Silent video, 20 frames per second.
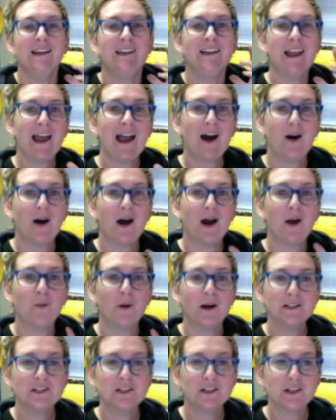Now, I
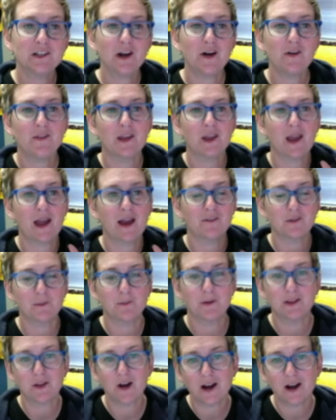want you to know that you have to be